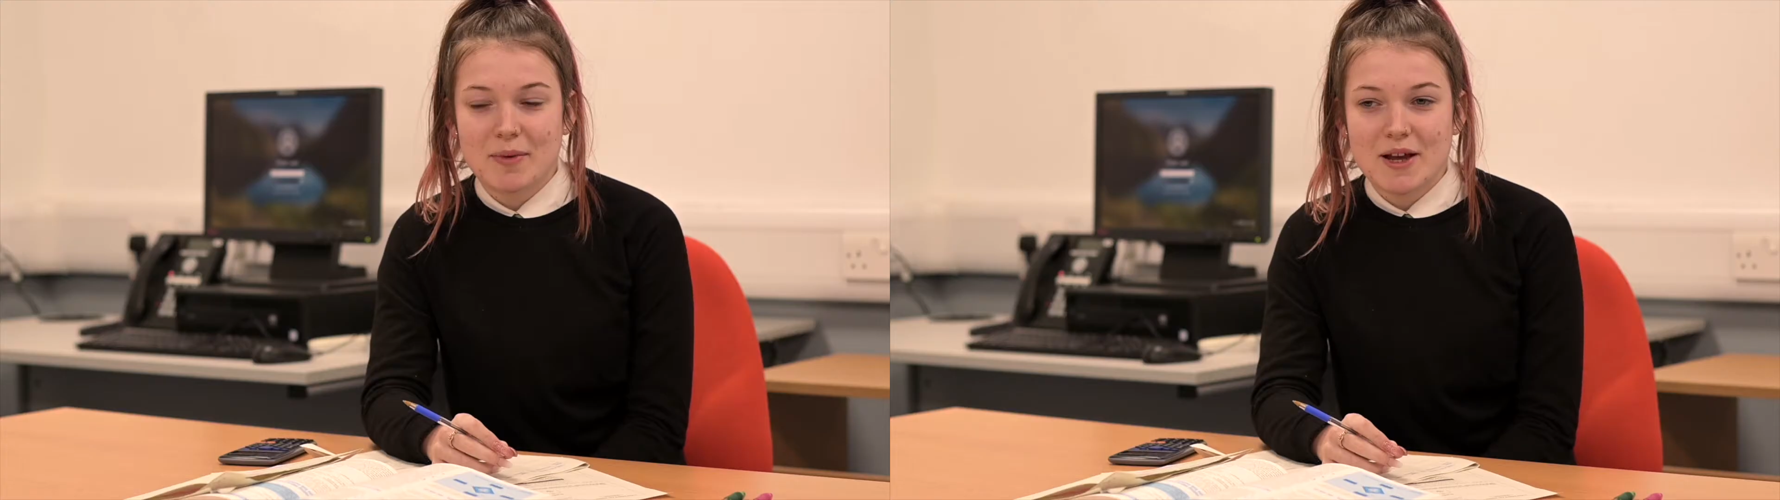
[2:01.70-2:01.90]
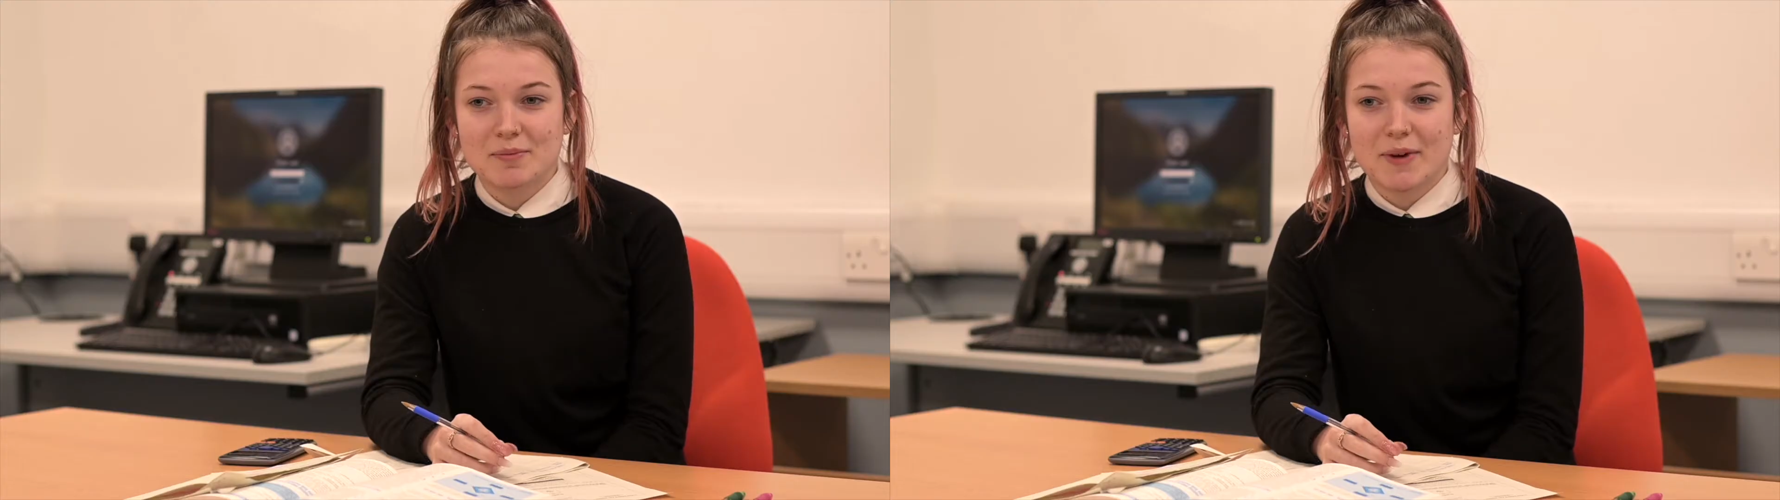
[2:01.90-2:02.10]

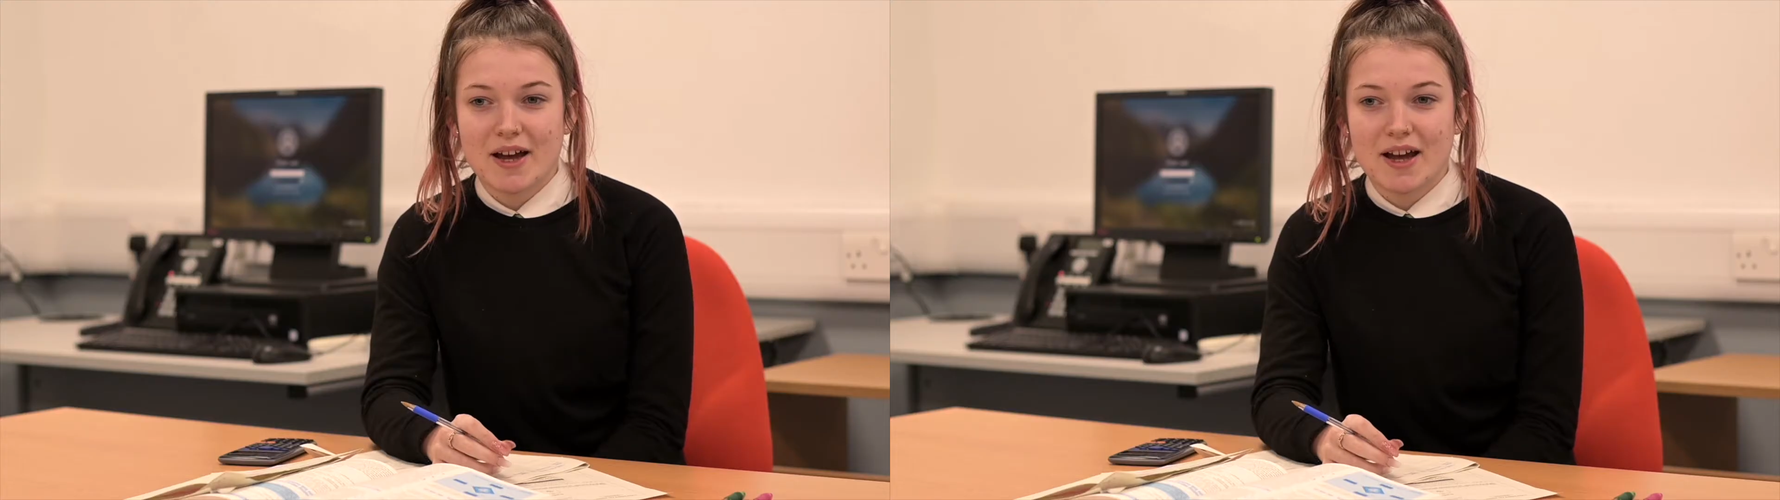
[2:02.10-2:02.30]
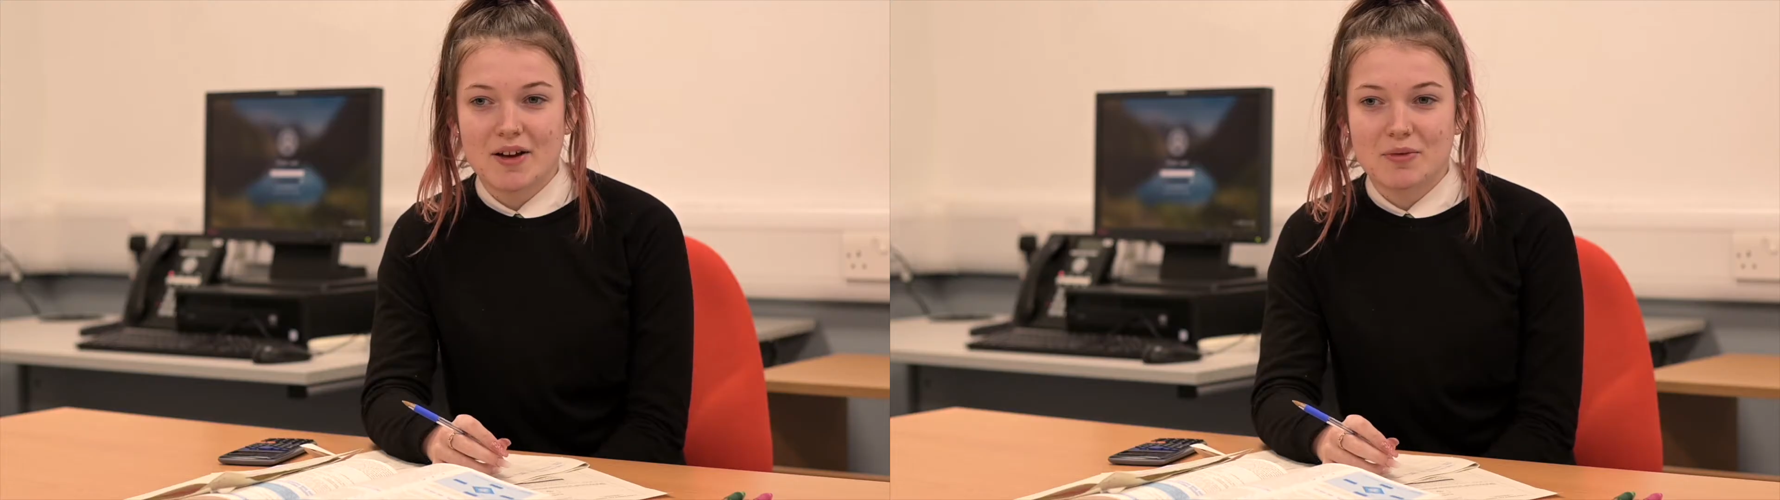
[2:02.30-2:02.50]
best
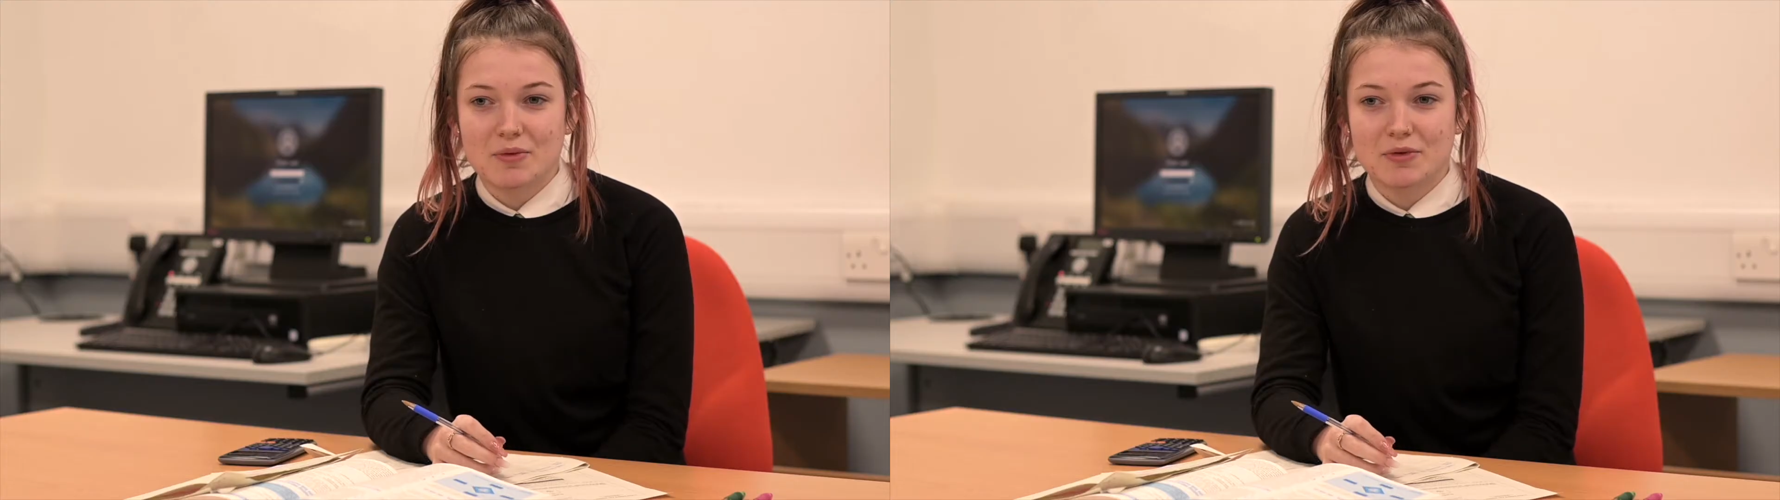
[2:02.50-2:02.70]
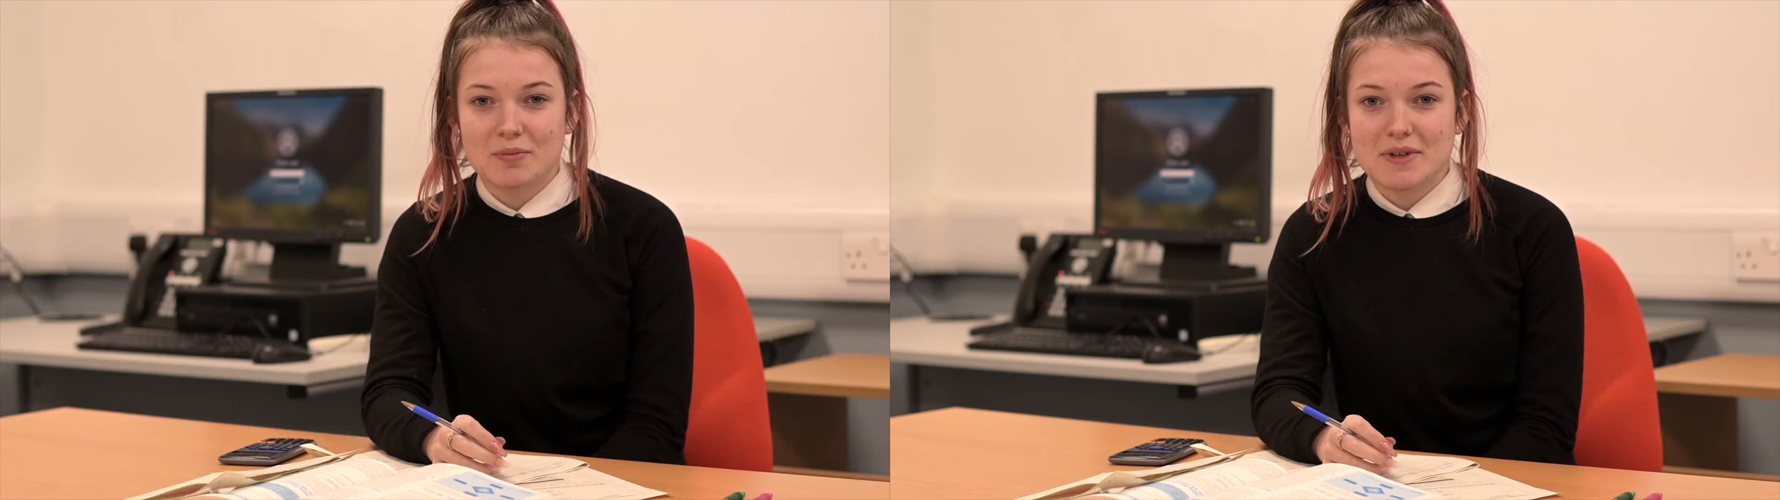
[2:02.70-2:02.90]
bit
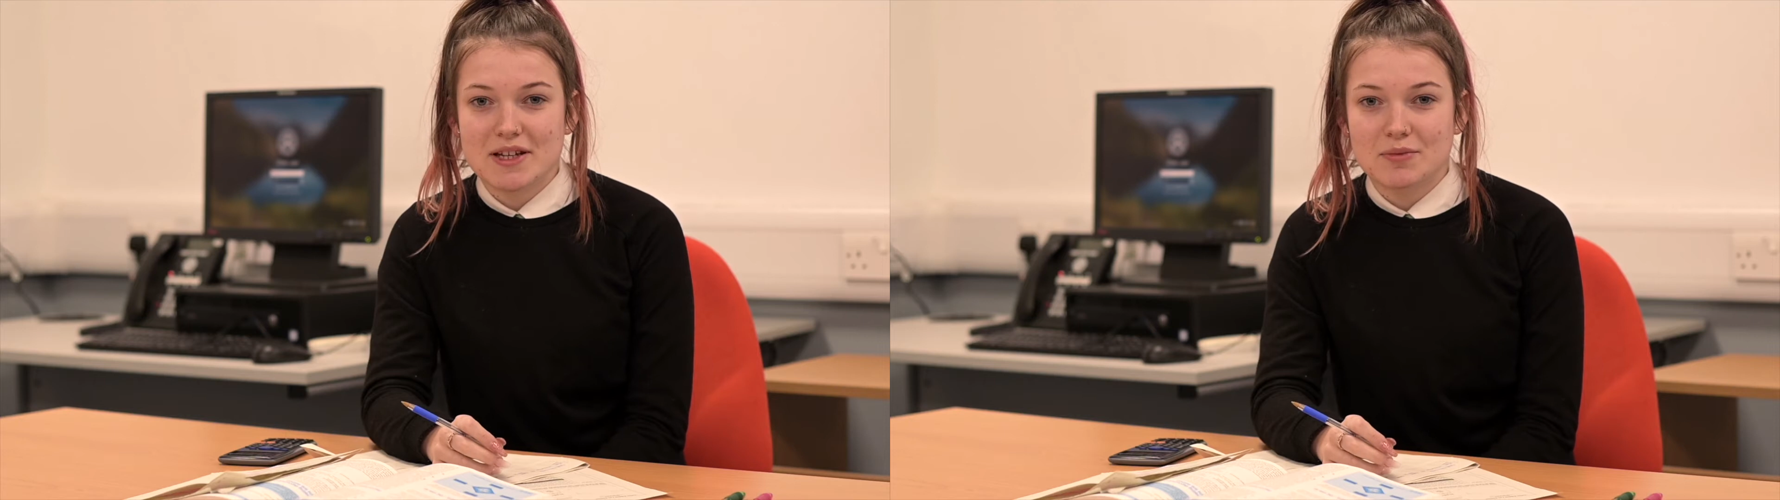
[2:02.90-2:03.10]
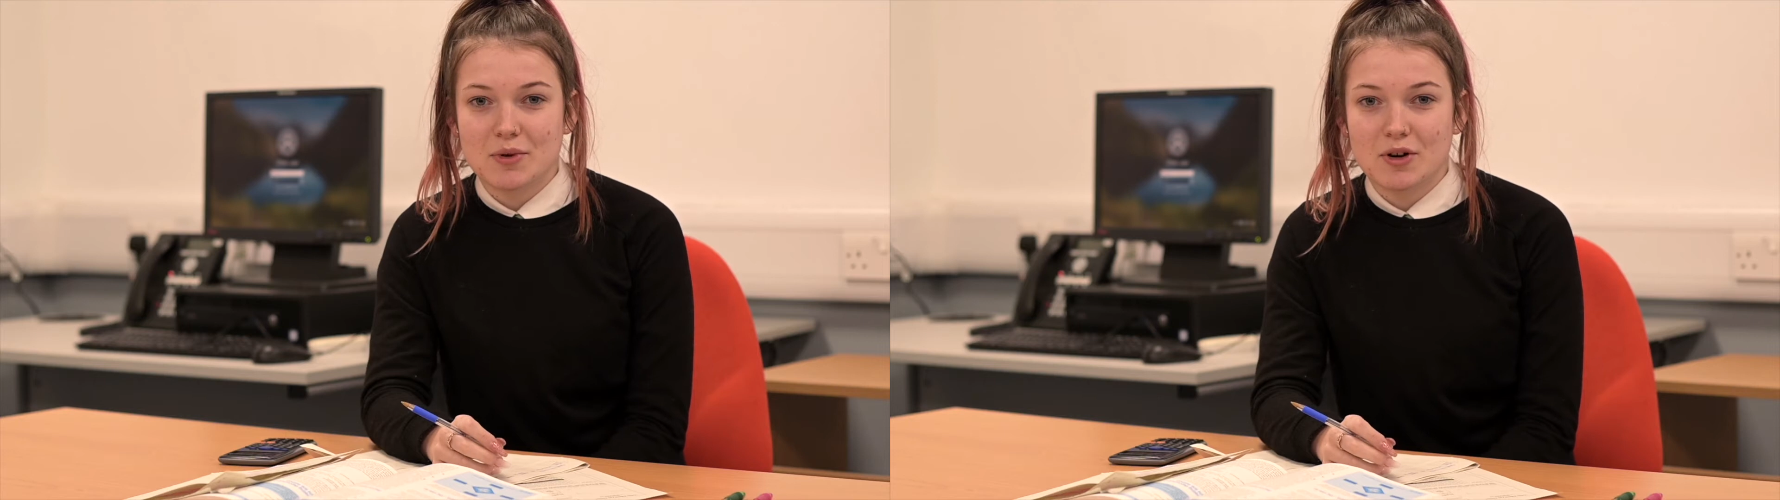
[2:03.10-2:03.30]
for
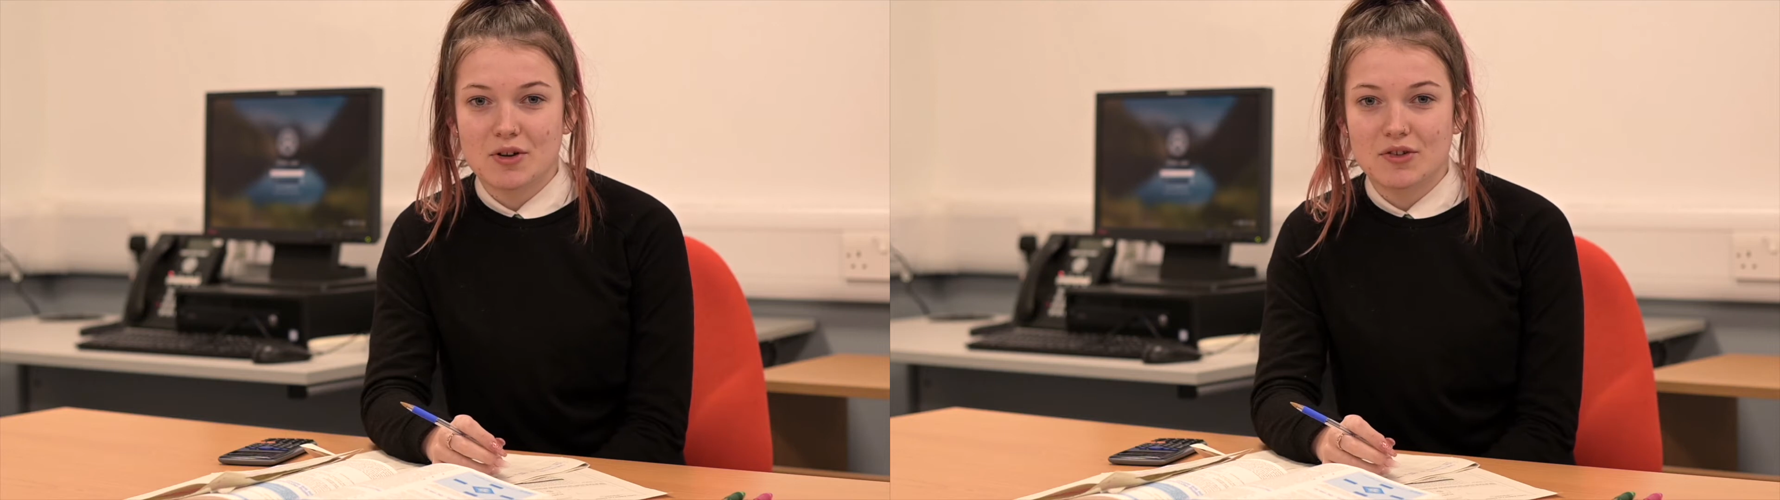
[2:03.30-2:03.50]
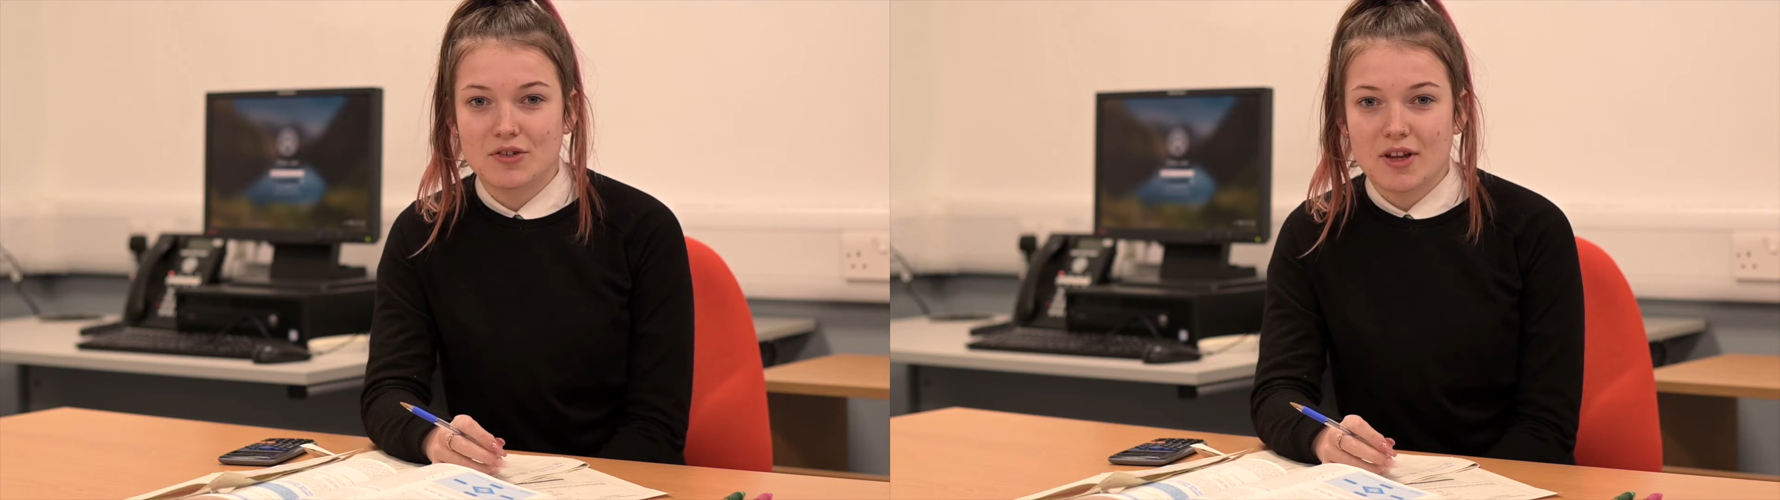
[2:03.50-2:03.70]
me
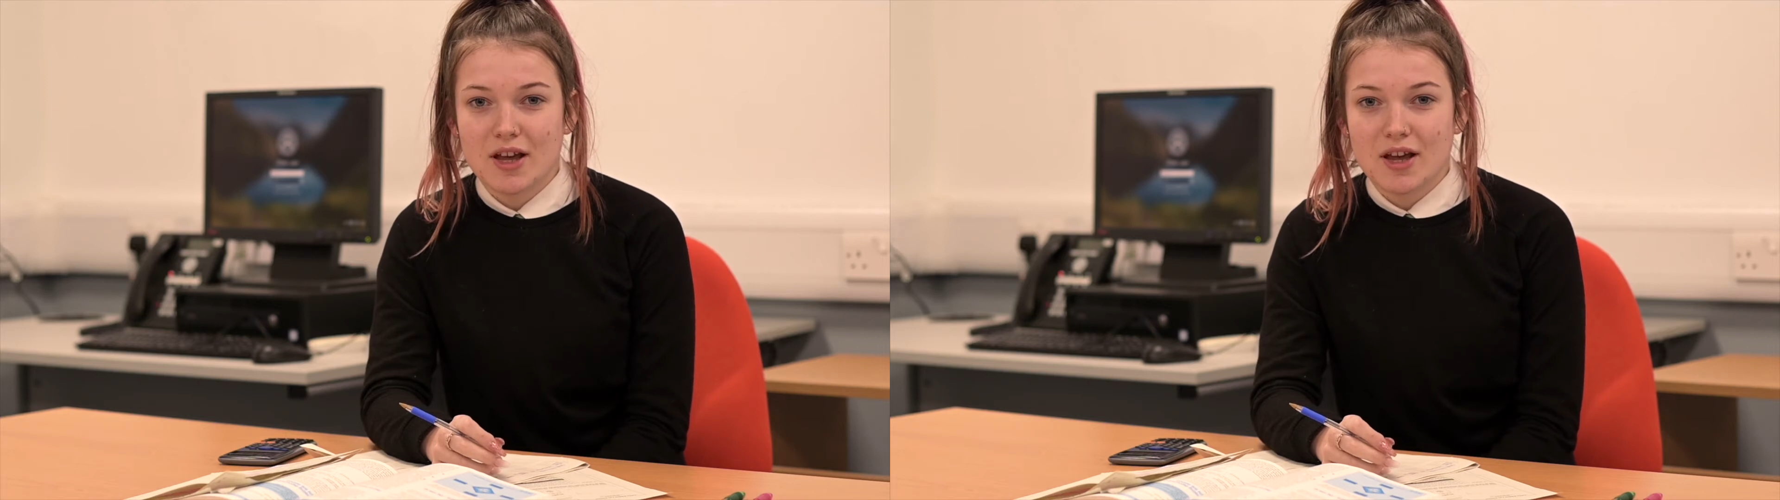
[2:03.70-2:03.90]
was